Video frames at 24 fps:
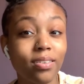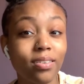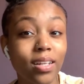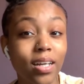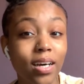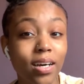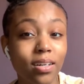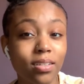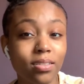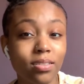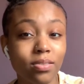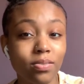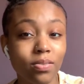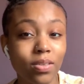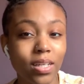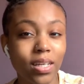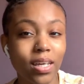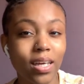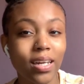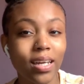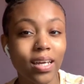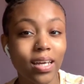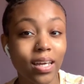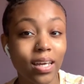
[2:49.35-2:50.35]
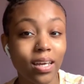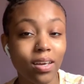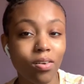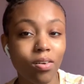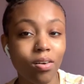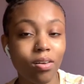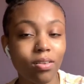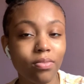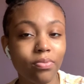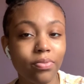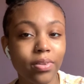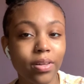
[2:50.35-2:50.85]
last week and I ate
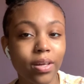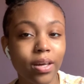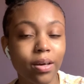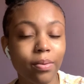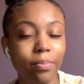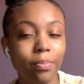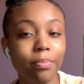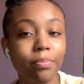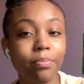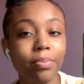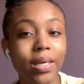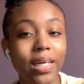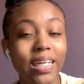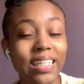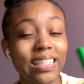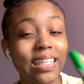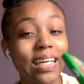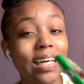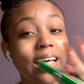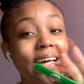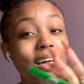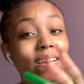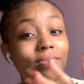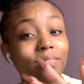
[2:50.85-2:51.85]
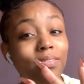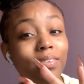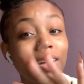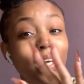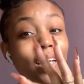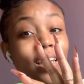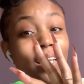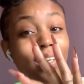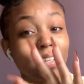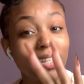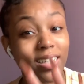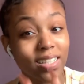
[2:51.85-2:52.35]
all of the gum because I have
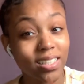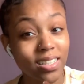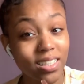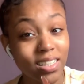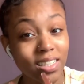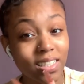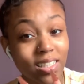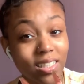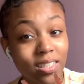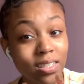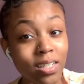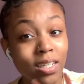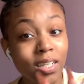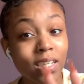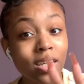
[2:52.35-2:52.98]
an addiction